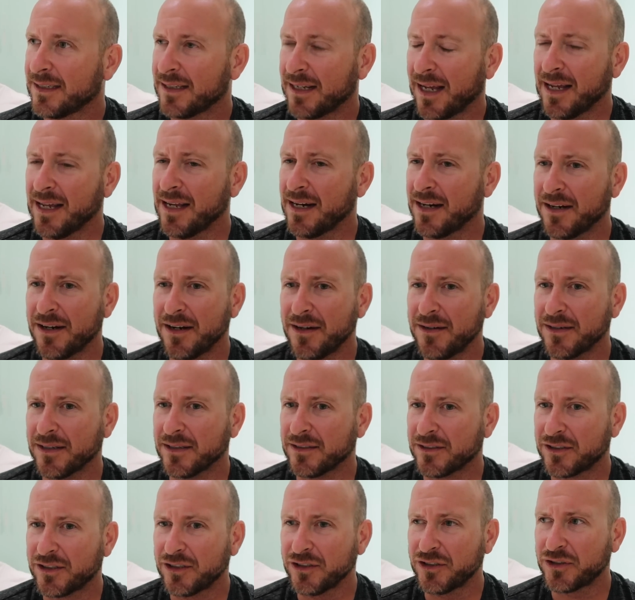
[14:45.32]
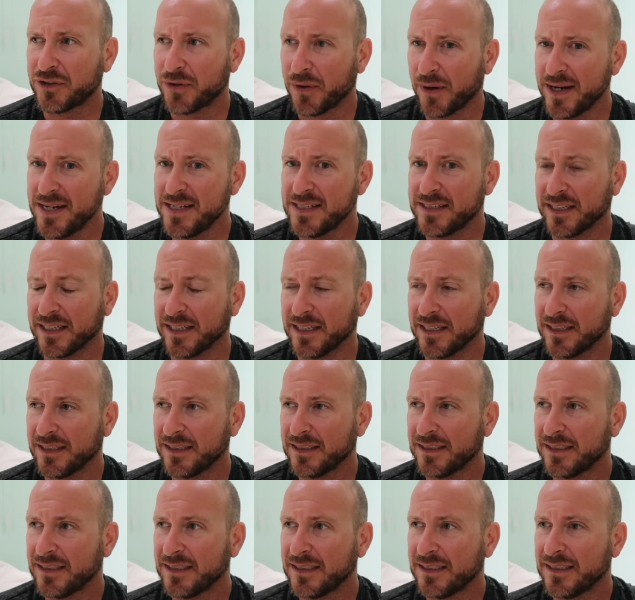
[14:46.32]
I don't know, it's just crazy.
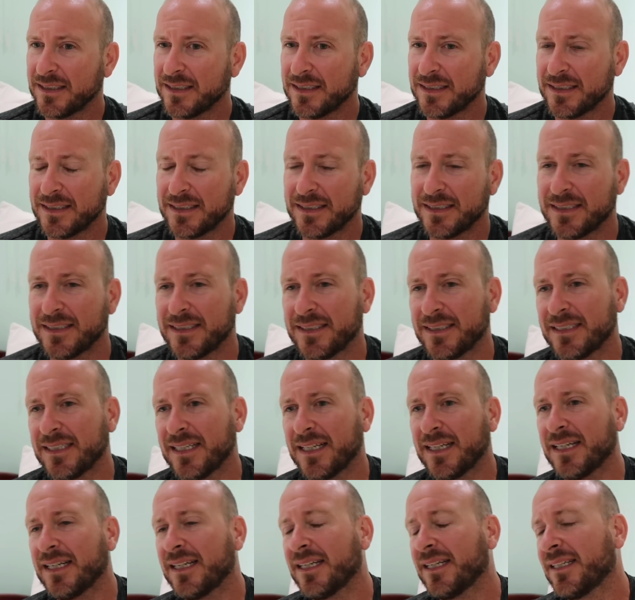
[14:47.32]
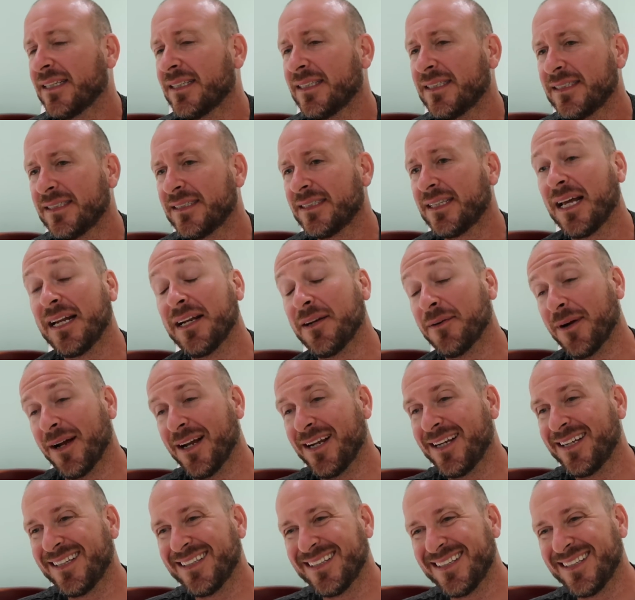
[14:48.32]
Anyway,